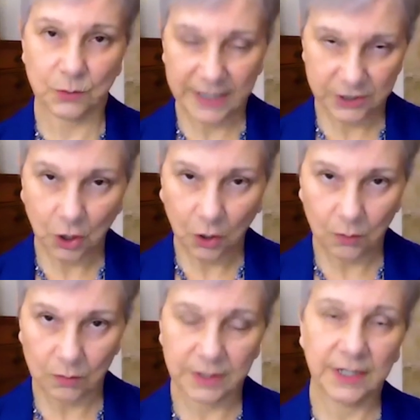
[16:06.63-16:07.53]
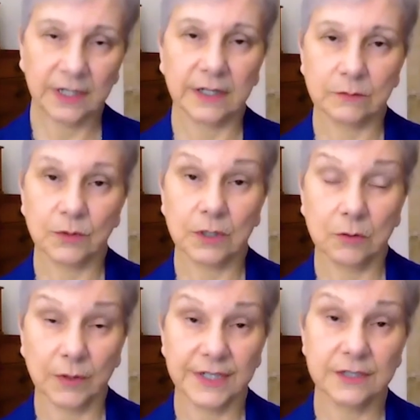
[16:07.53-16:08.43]
threshold and we're
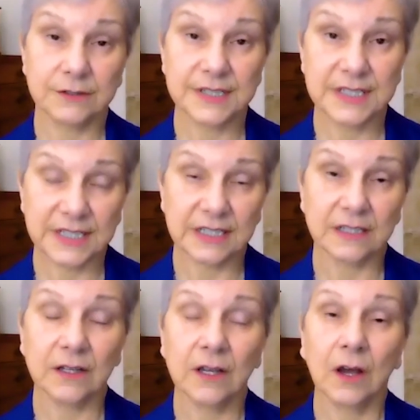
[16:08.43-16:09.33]
going to see